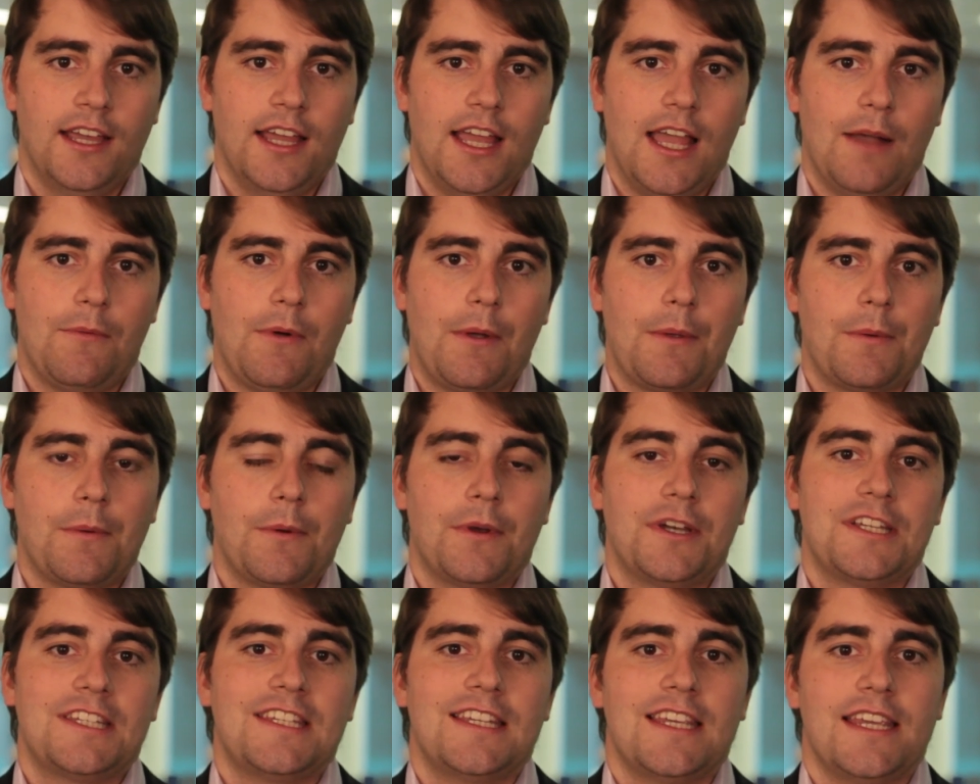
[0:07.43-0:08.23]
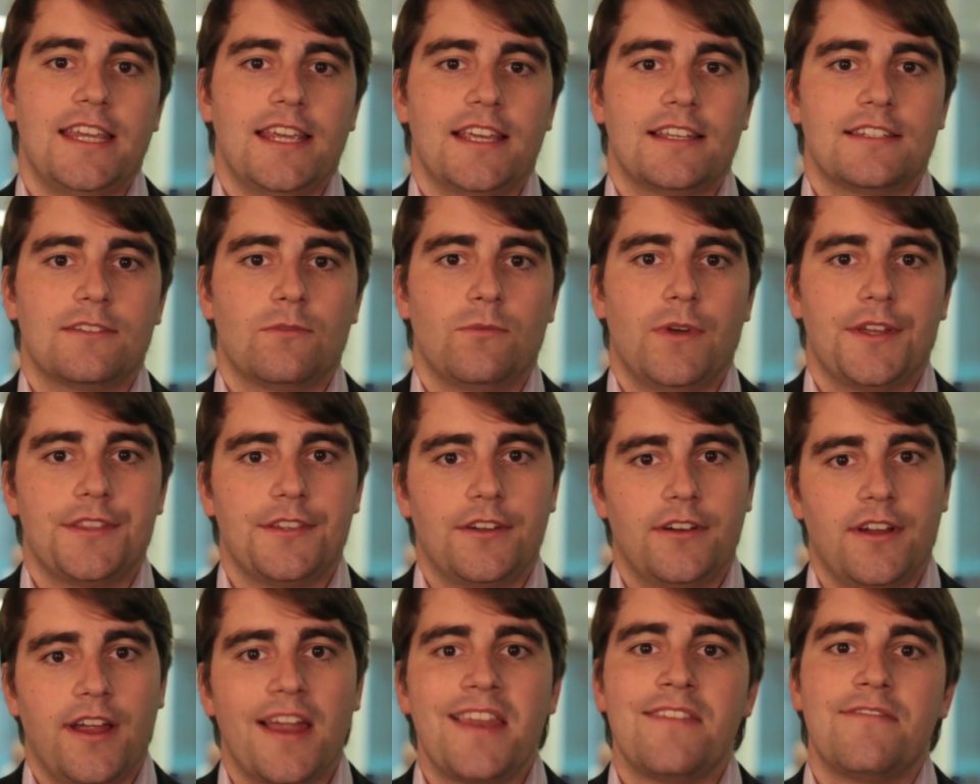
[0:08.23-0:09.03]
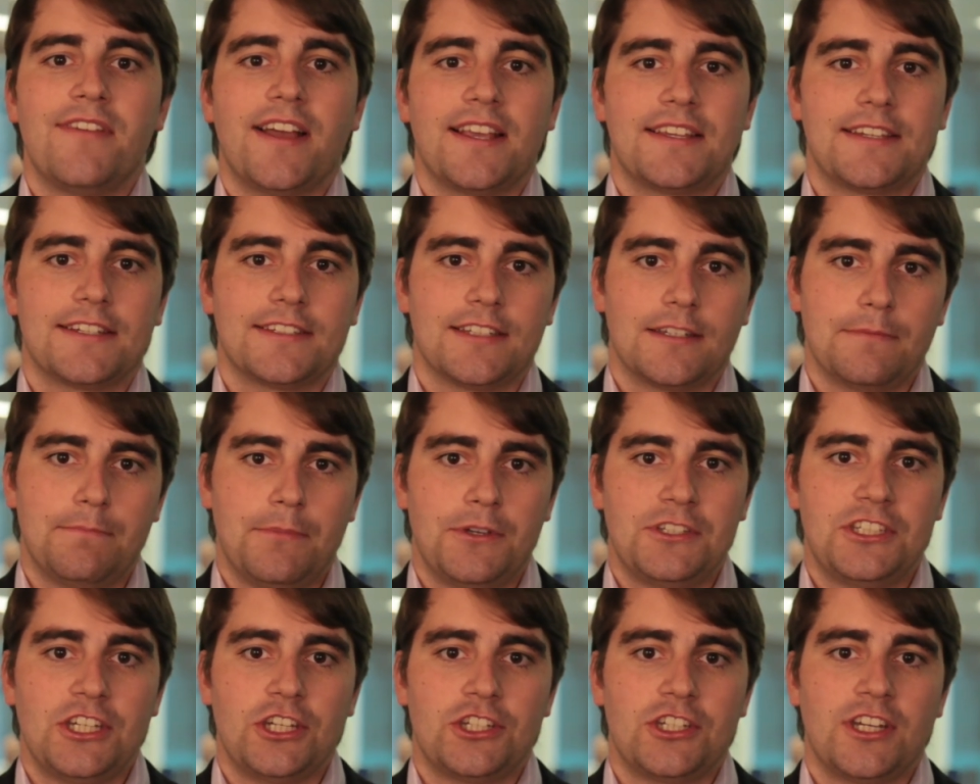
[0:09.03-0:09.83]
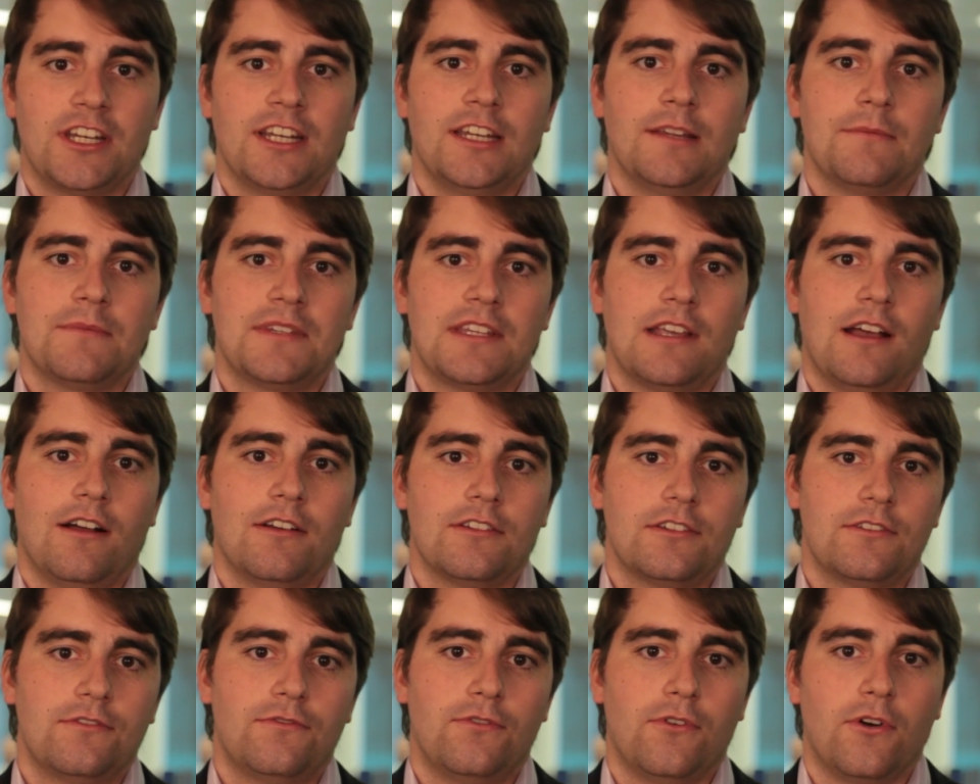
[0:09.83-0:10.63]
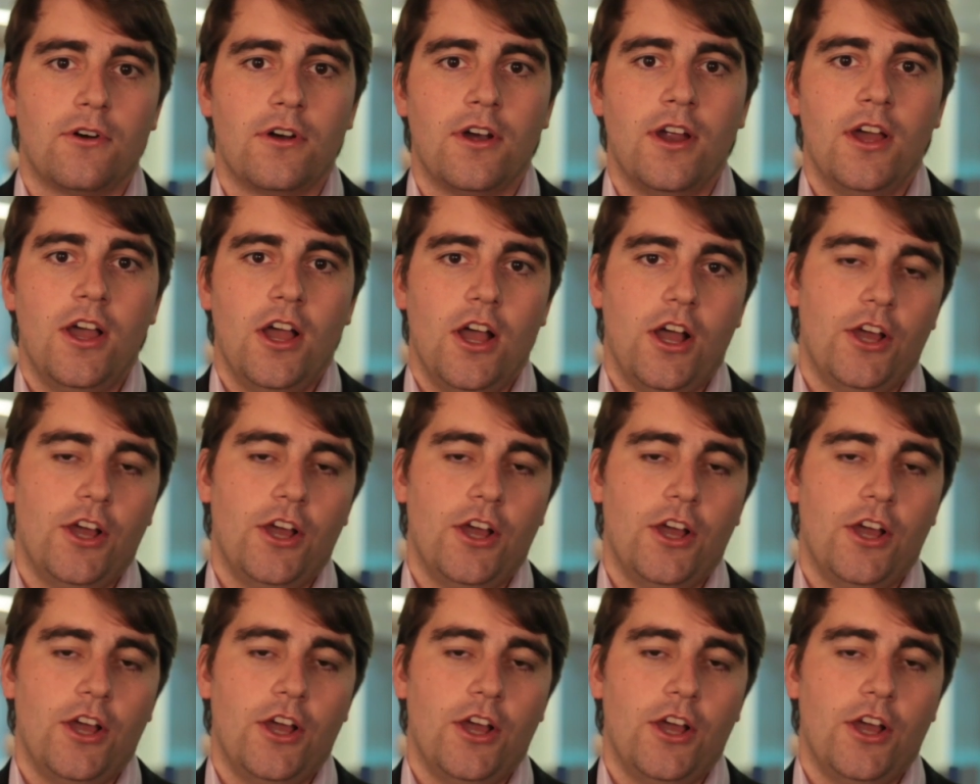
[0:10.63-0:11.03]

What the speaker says: and what we want to see is whether or not investors are positioning themselves for